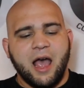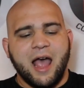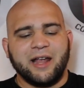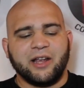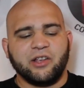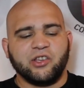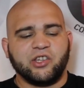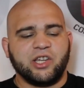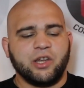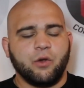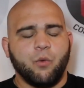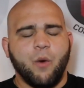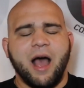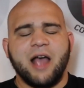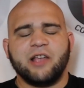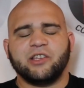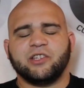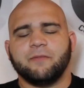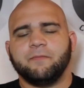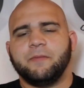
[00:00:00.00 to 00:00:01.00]
I can see
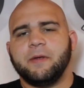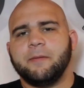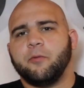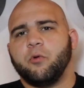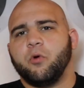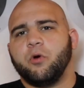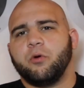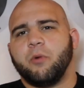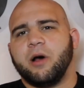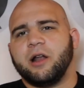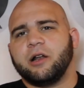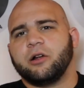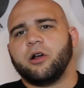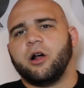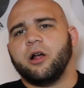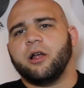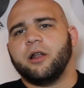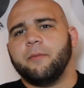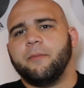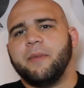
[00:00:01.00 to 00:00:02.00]
why some people will want to
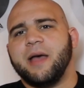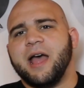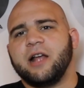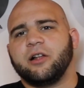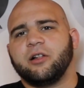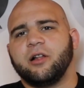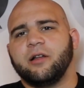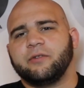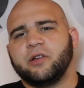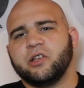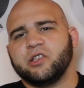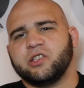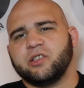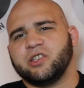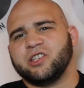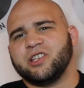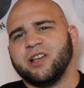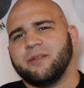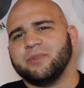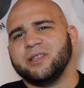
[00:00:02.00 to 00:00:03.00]
call it a bag glove because
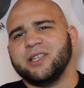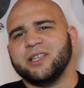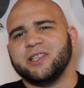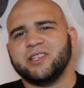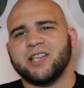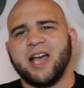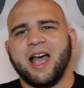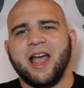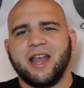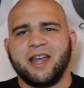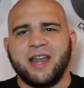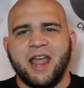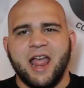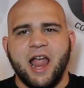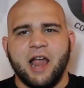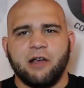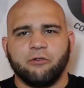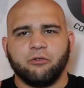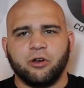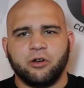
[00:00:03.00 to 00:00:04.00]
of some design
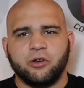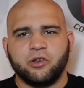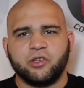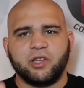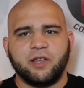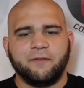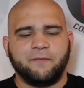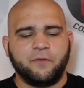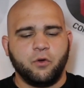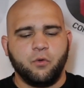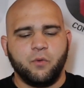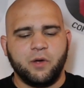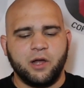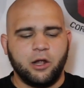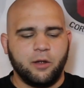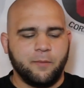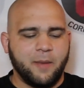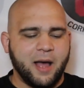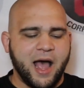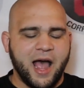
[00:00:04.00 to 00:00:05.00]
errors, if you
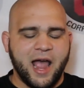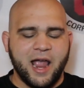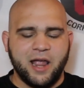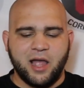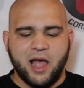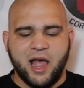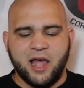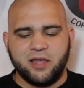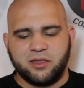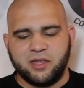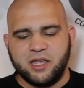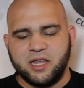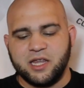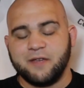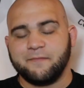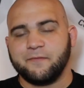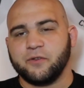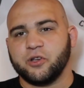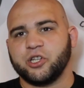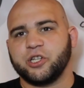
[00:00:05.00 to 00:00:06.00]
will, but I, I
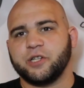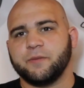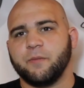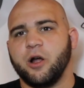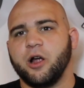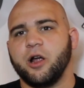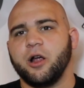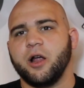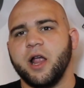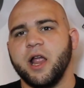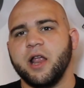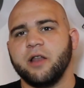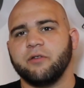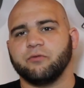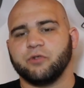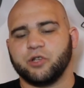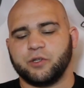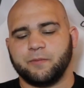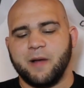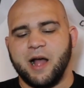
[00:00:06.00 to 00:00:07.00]
think if you're smart
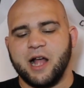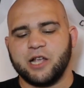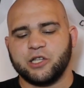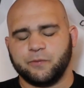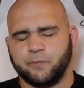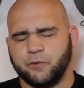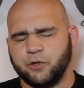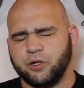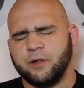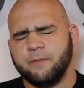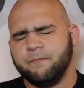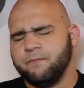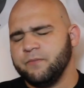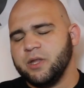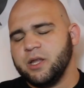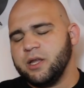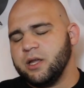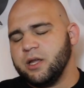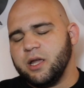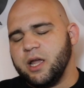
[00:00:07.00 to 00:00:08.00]
and responsible,
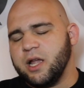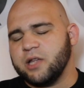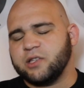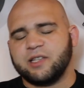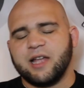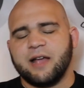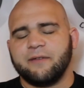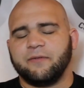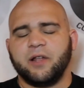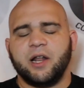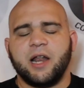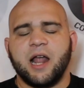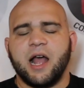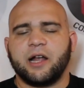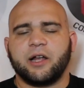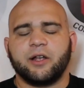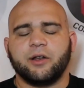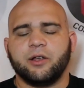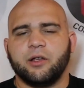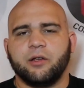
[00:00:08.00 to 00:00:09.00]
it's definitely
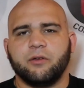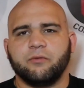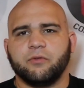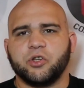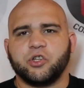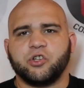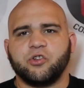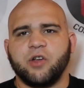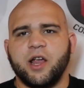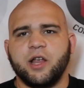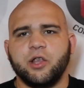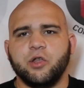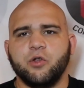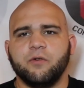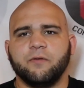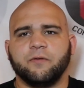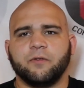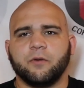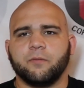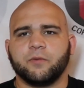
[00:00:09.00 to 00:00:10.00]
not going to restrain
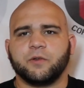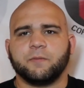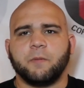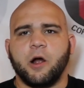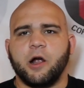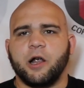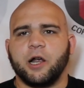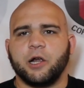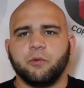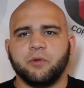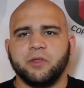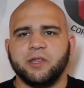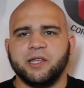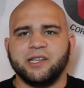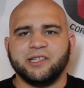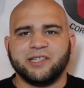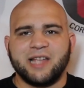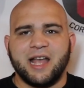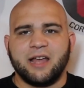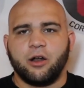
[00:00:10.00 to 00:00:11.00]
you from sparring with
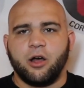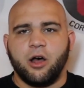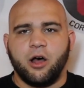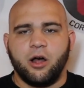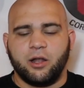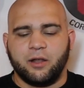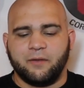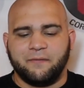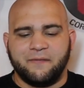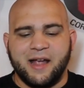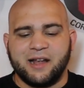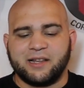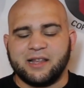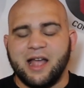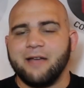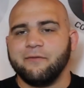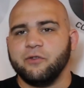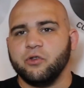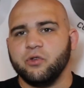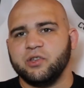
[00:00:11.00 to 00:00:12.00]
these at all. In fact,
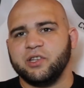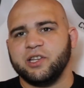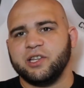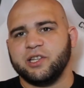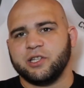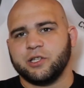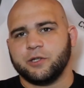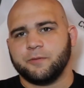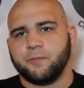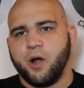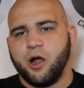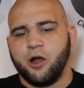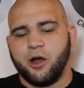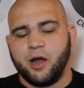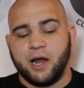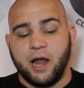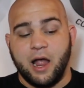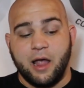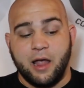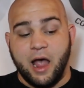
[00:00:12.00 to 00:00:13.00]
I've used these in
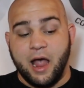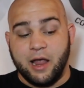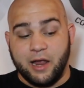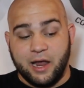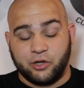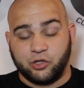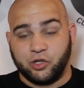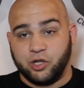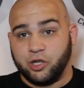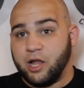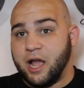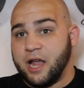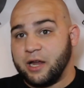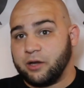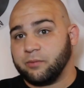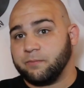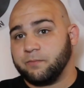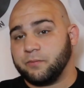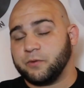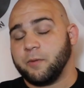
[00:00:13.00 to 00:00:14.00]
sparring. I, I actually
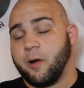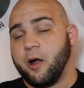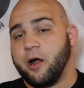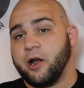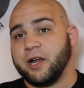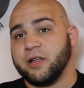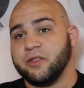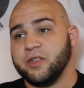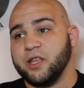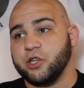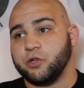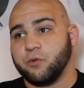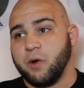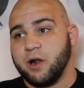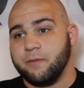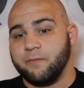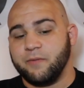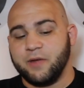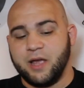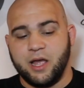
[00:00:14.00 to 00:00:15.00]
like sparring in these
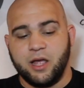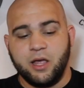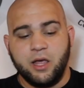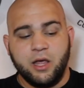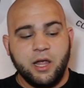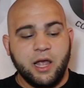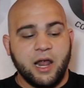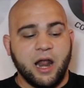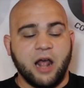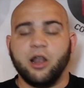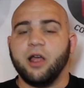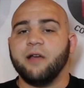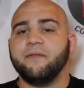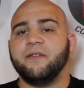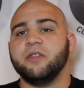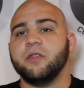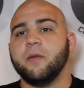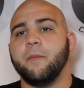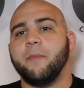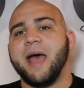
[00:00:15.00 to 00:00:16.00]
quite a bit. I
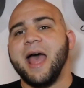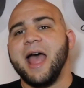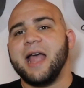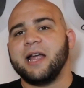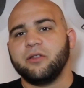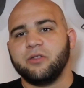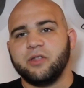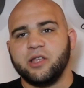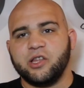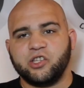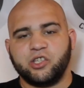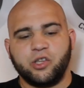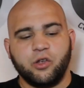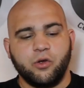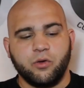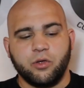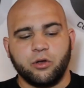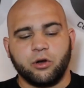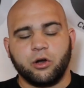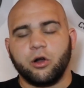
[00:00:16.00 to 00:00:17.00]
love hitting the bag in these
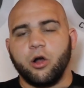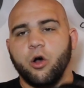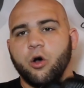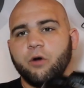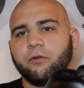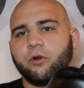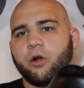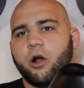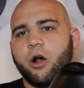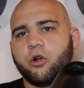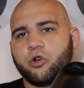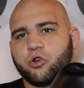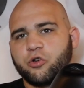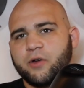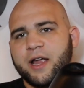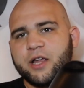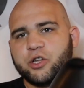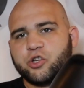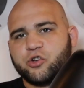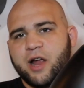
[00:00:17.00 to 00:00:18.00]
too. They're overall
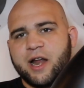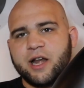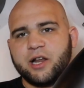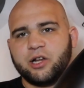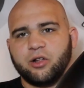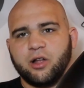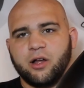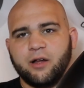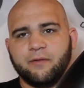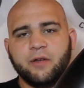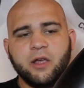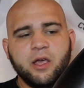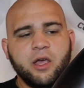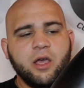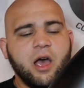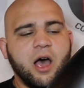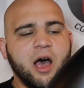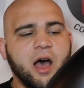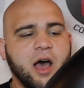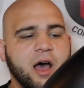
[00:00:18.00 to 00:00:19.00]
great training glove
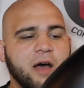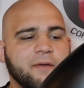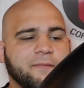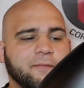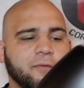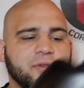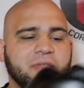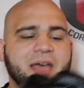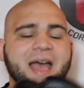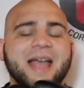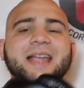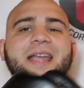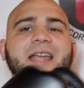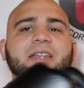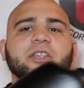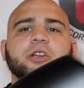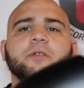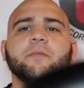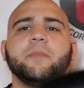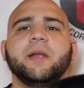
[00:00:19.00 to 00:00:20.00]
uh, for that
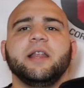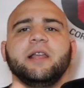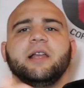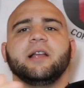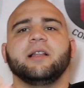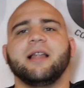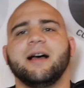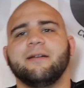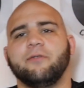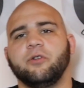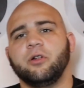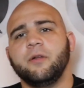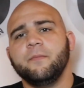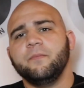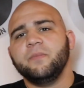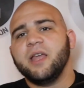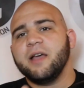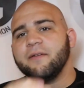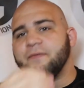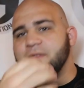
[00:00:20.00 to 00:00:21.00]
intermediate level,
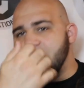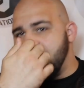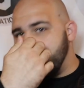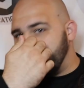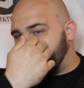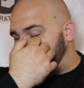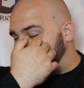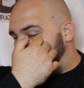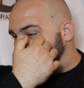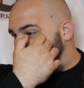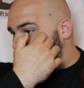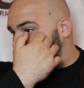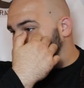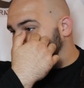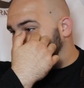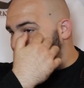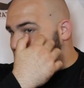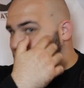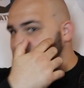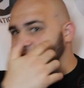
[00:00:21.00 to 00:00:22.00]
if not to a
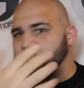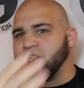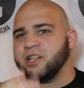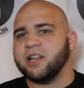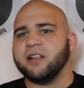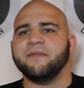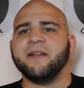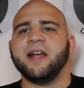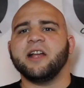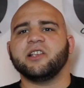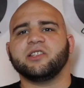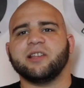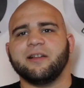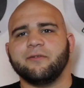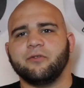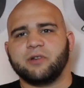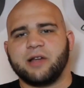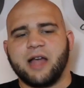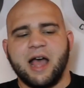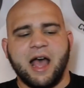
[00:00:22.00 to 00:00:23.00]
pretty decent advanced
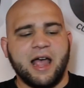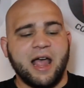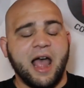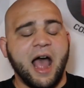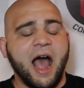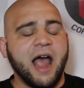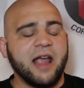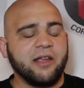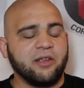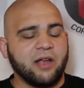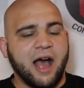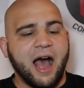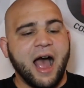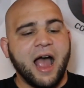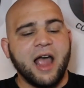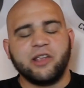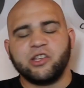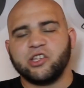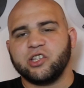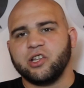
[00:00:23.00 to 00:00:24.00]
level guy. I,
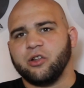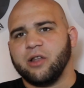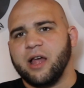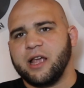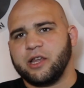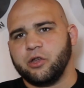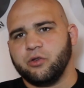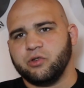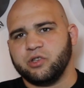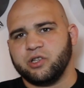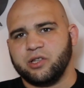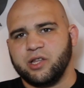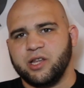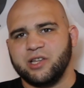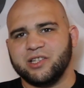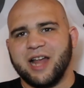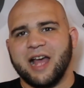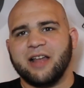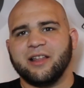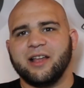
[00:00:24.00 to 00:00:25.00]
I still like using
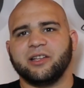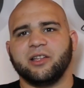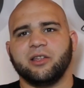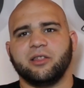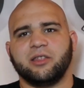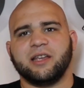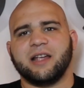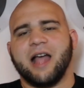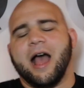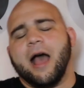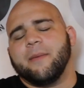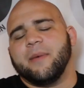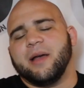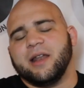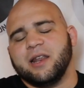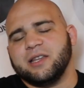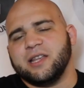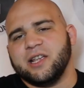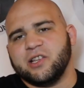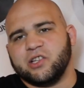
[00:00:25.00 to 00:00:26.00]
these. I like to think I'm
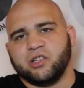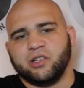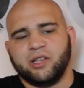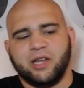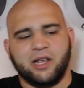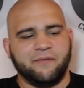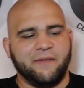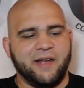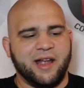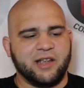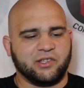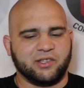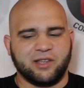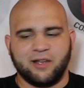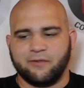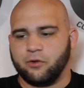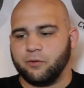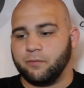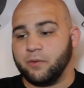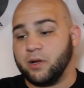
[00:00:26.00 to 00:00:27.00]
at a decently advanced
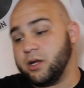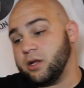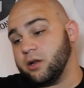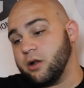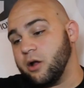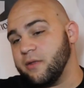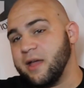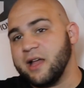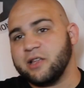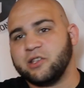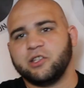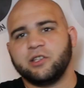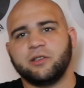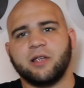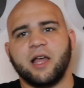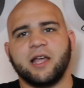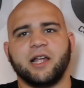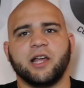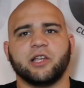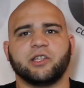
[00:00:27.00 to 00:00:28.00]
level, but you know,
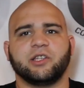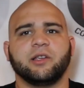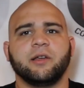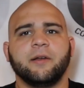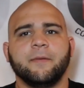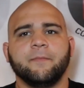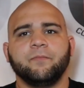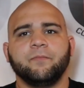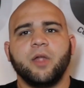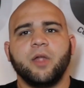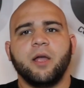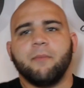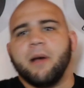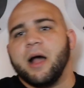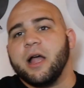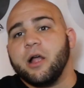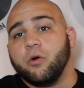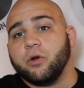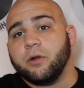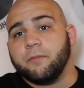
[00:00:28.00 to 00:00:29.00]
that's, I guess,
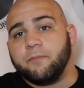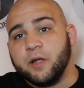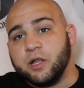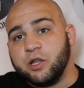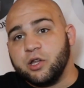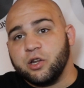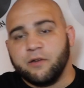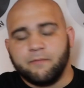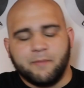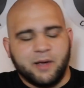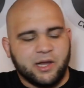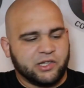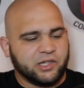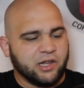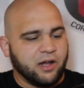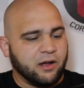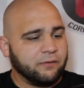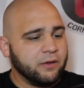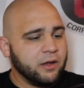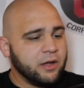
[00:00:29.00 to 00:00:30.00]
my own opinion of
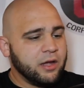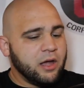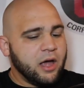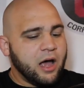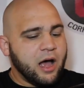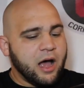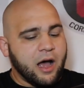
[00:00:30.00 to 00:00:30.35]
myself.